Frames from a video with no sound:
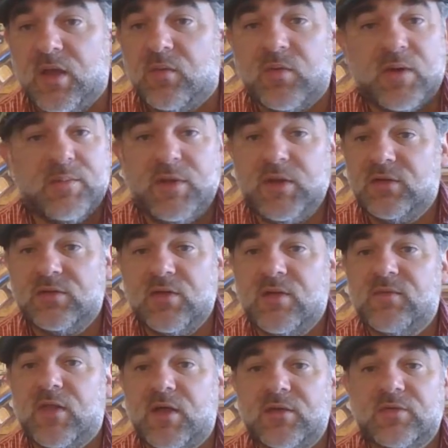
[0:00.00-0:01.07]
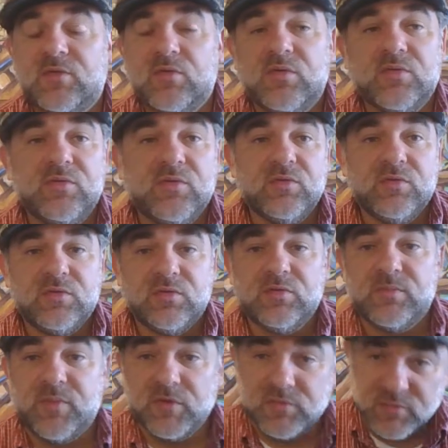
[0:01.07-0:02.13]
What I mean is you have a lot of schools
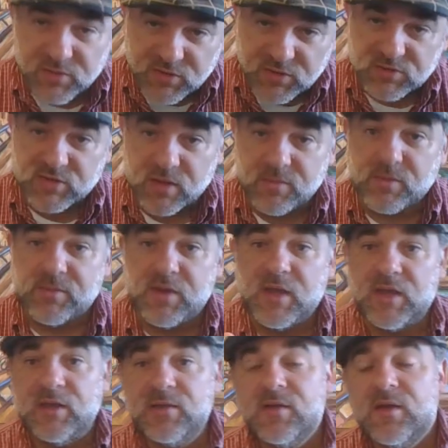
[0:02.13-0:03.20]
supposedly teach MMA,